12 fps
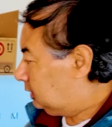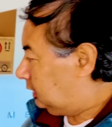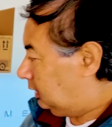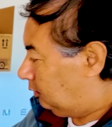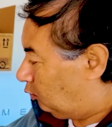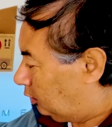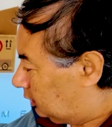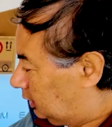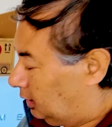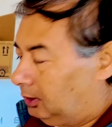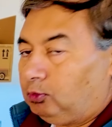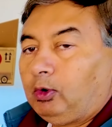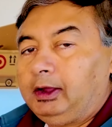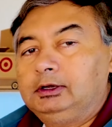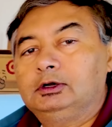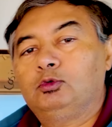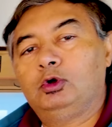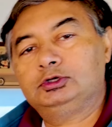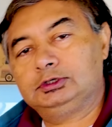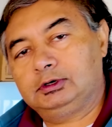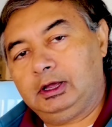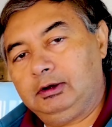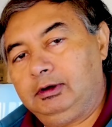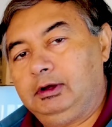they wanted a wider washer
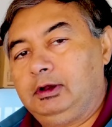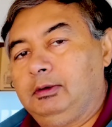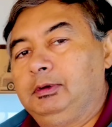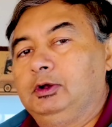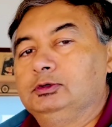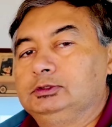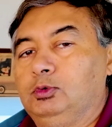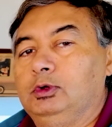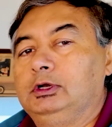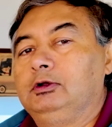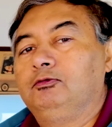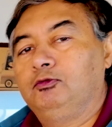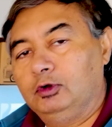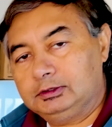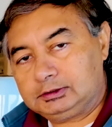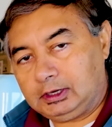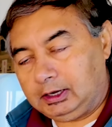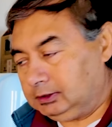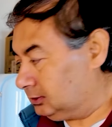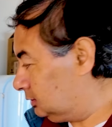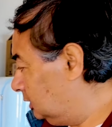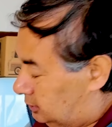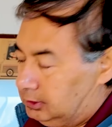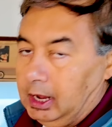dryer area because they wanted
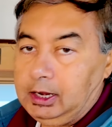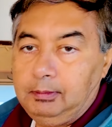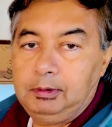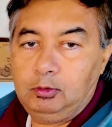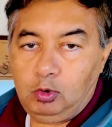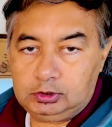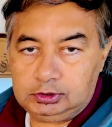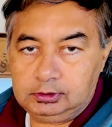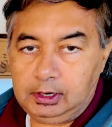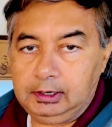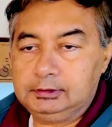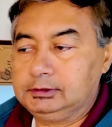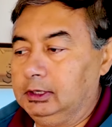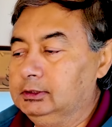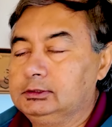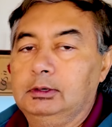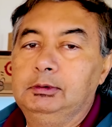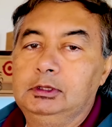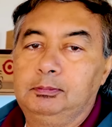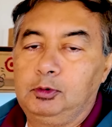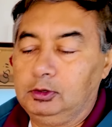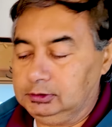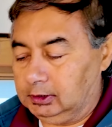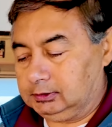full-sized stackable washer dryers. In some of the
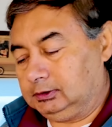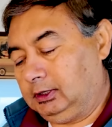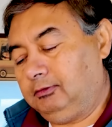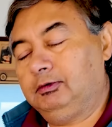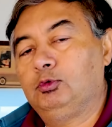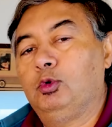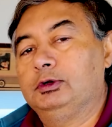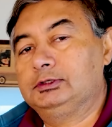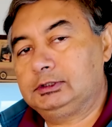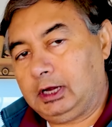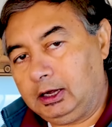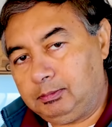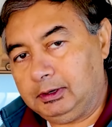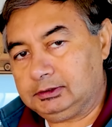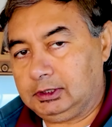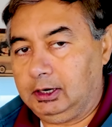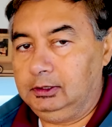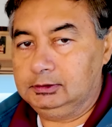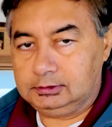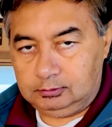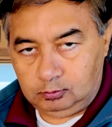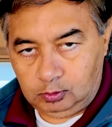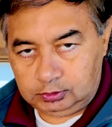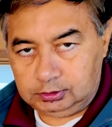projects, they even want side-by-side
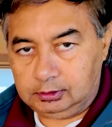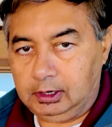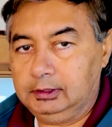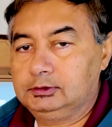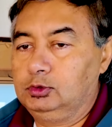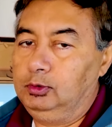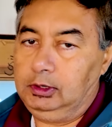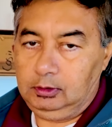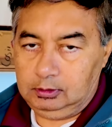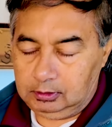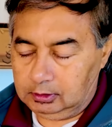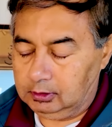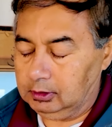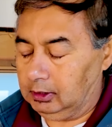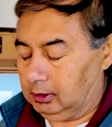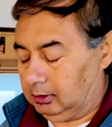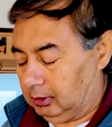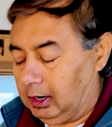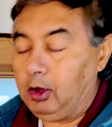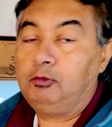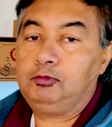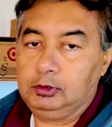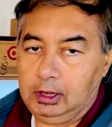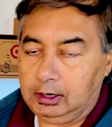washer dryers, so we
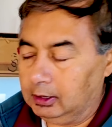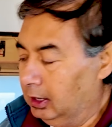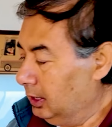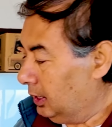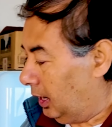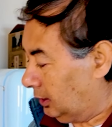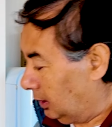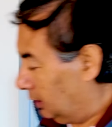allow for that. And